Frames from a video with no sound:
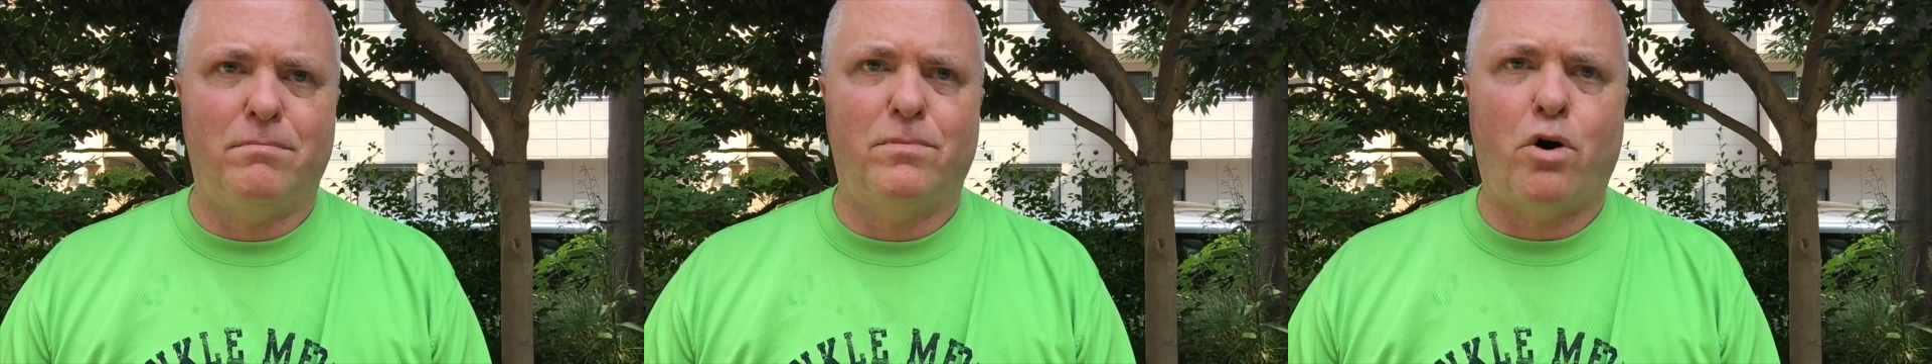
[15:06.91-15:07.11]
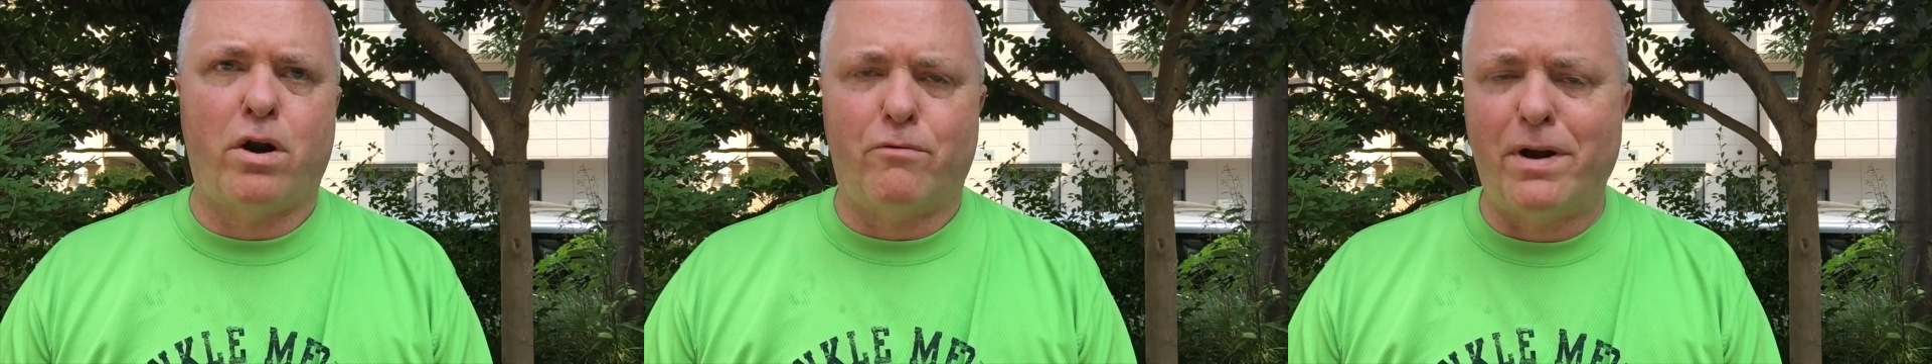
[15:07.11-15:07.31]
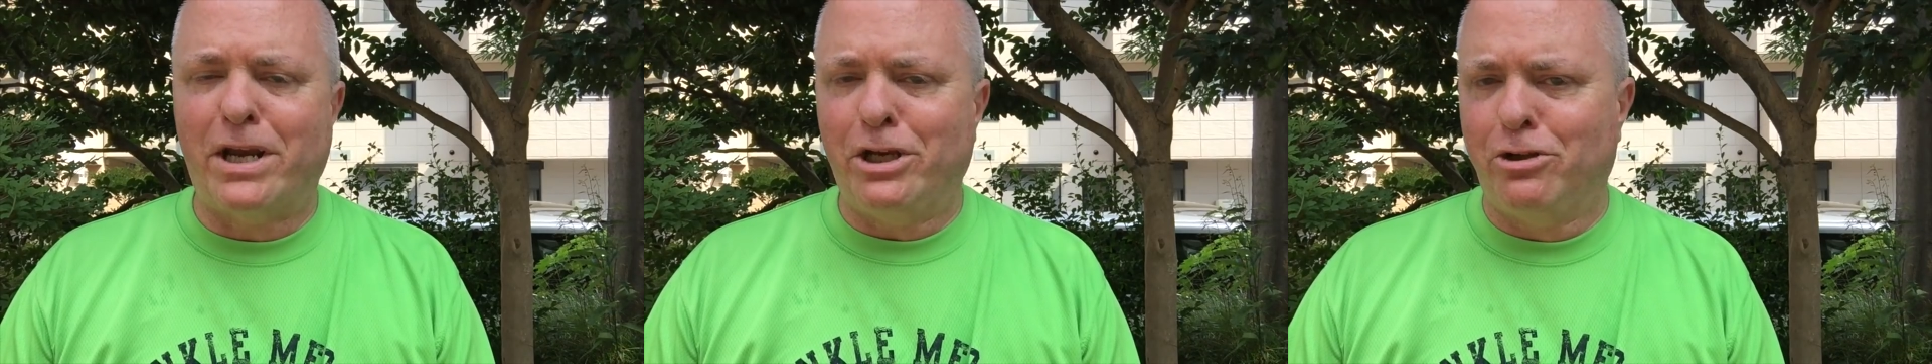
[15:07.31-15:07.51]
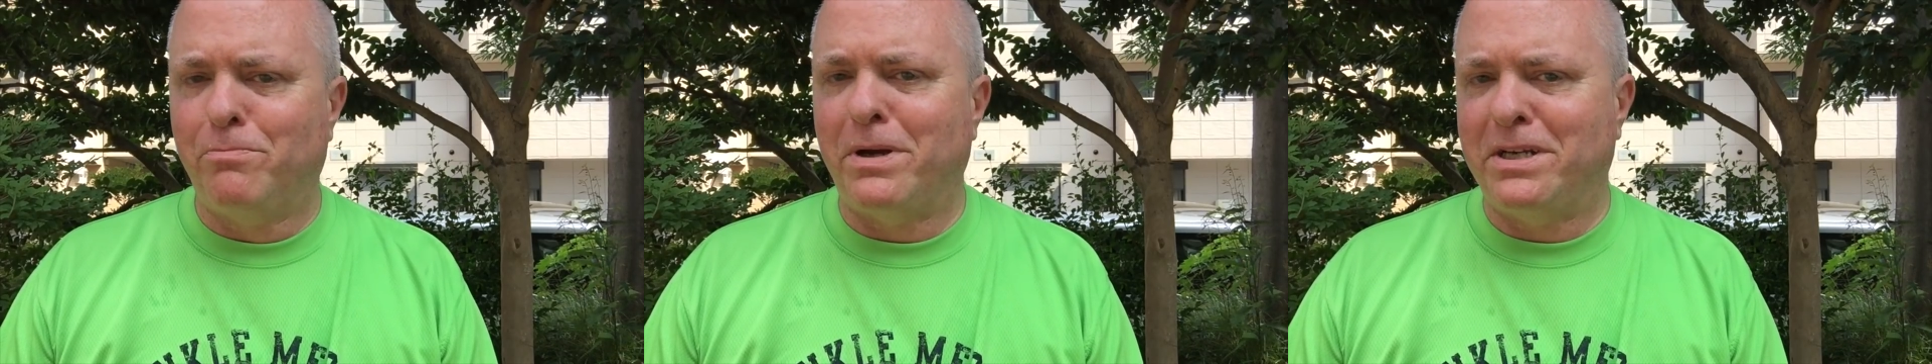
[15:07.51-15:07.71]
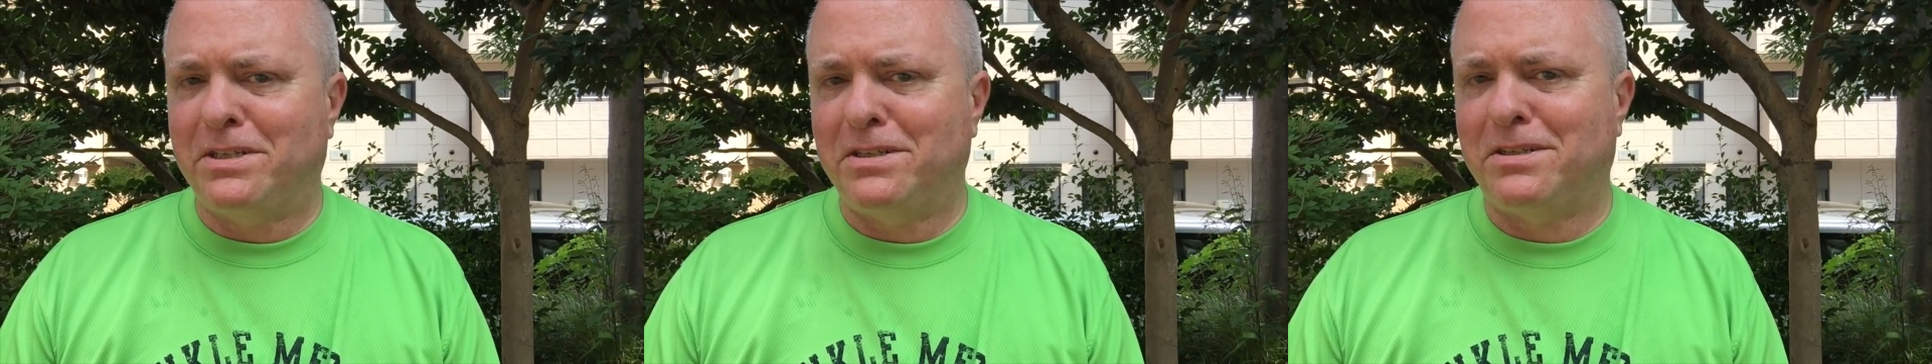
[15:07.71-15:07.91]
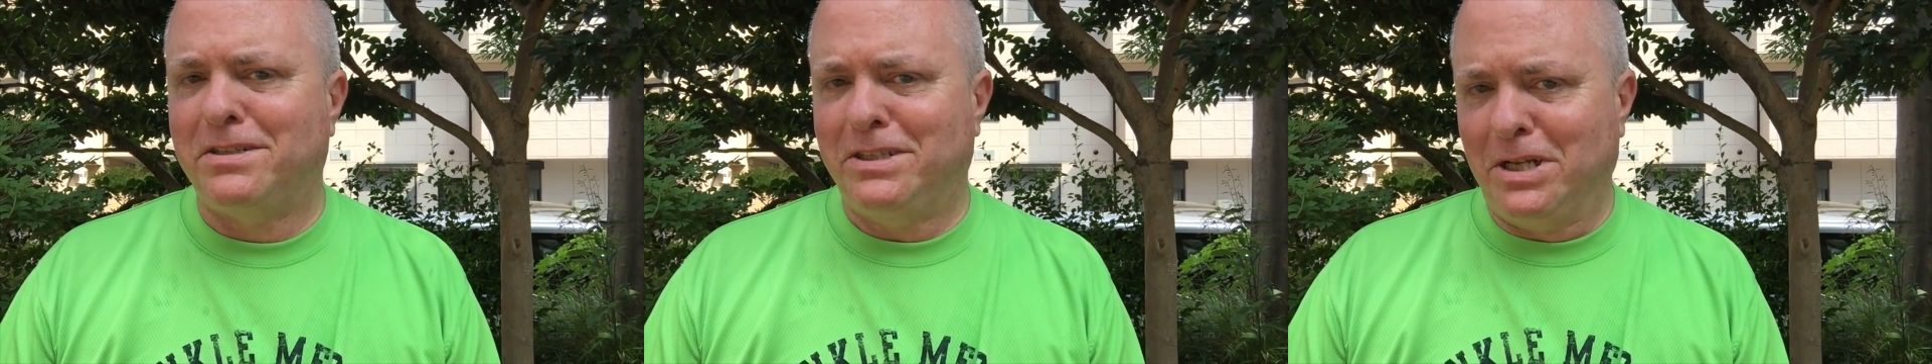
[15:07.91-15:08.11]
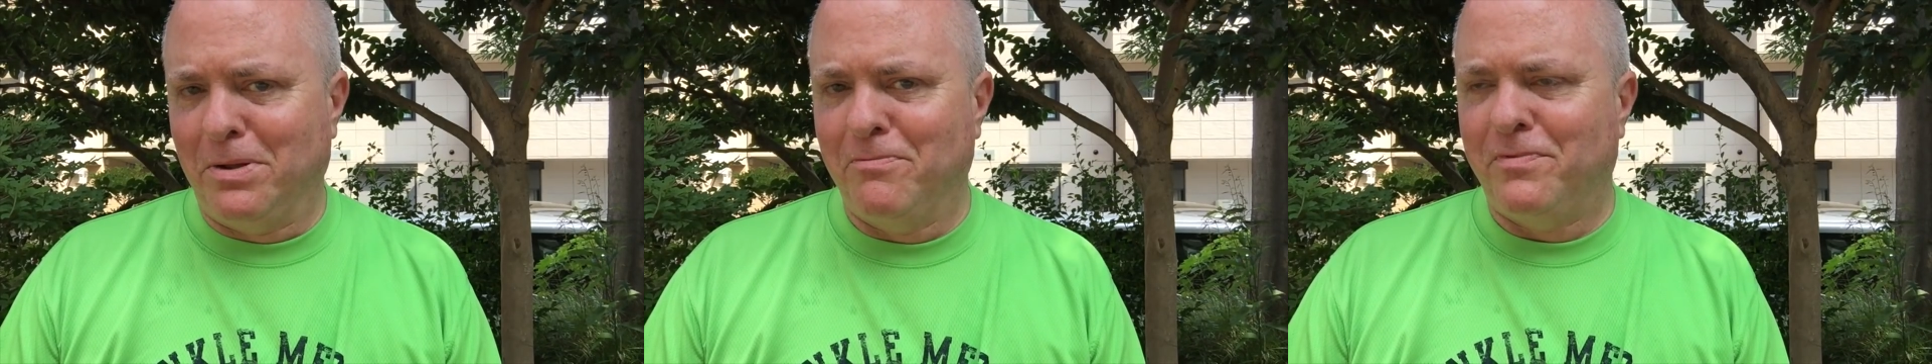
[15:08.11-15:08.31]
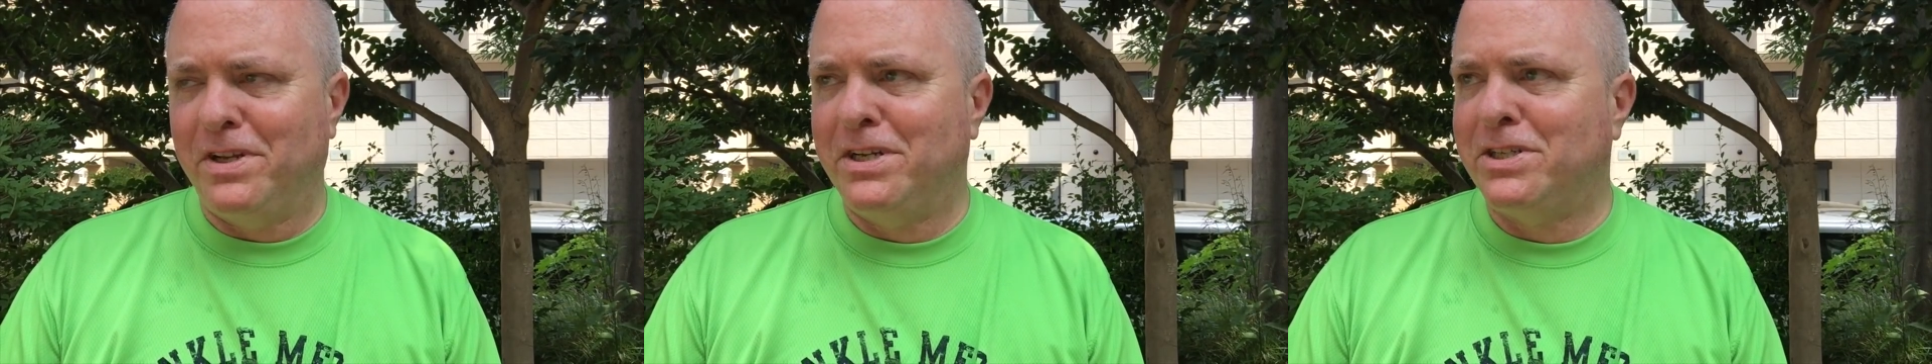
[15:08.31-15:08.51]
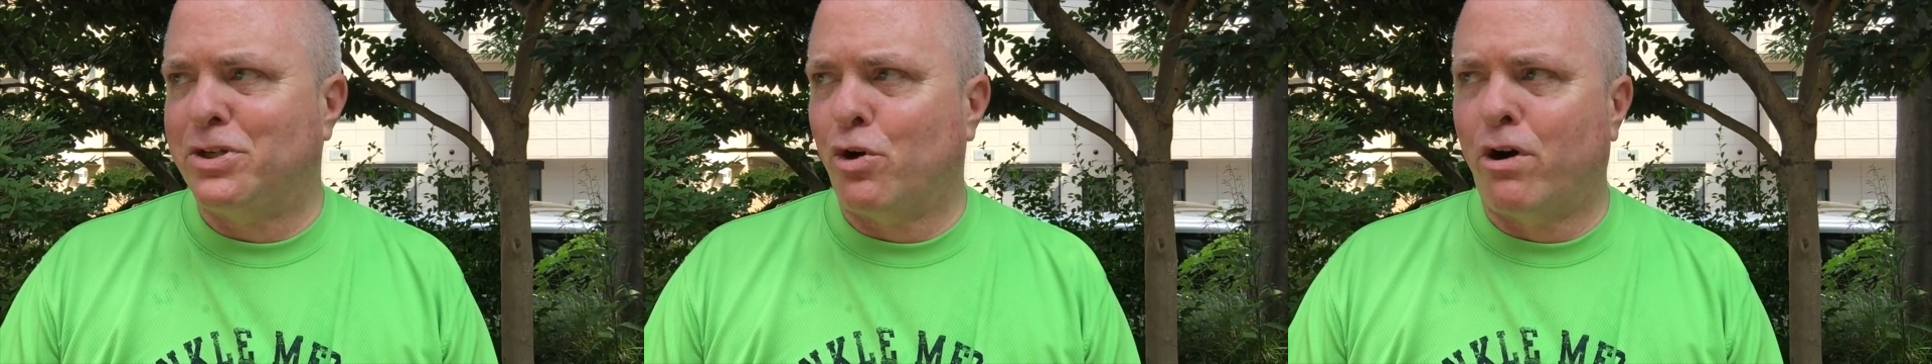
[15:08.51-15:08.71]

on a regular basis until I'm finished,